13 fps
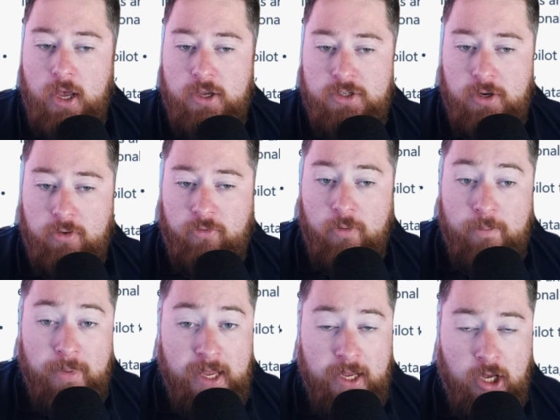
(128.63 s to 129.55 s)
So for
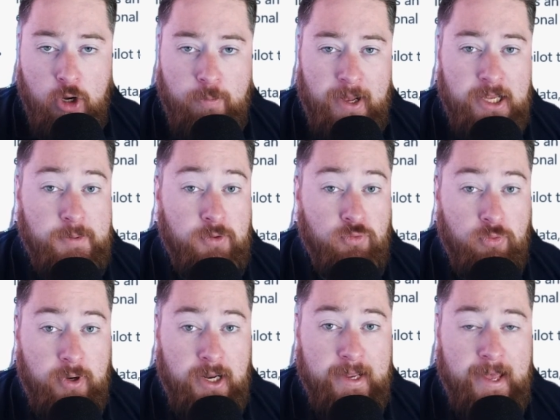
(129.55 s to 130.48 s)
me, Copilot has been
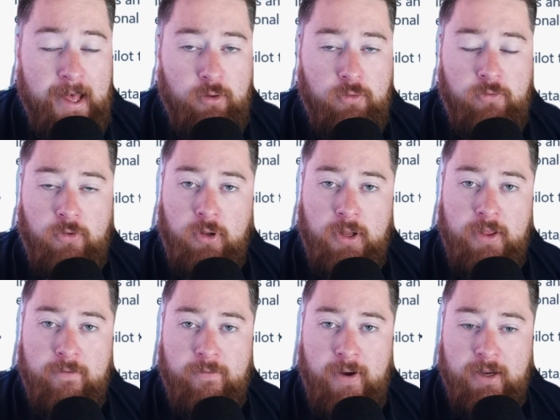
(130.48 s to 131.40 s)
really helpful in
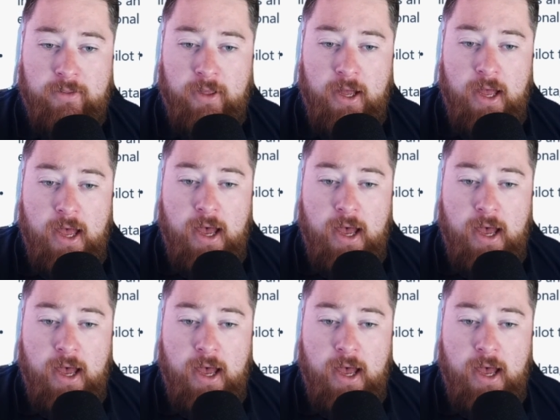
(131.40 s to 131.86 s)
the fact that,